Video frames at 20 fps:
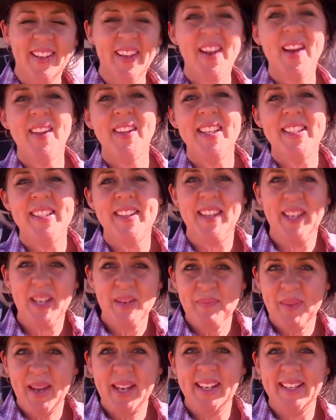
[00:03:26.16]
Not only do the
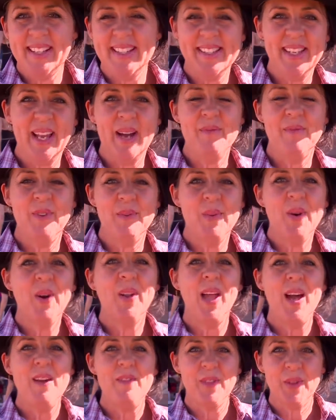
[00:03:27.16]
competitors come from
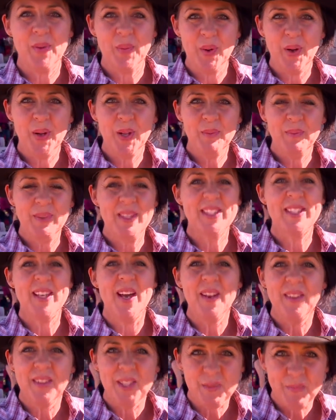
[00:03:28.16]
all over the world, but
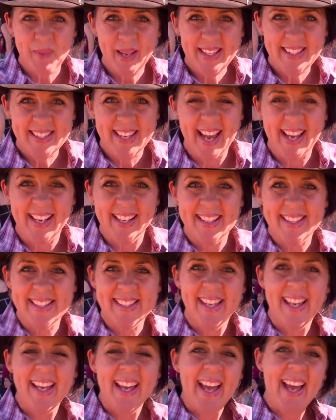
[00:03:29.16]
so do the spectators.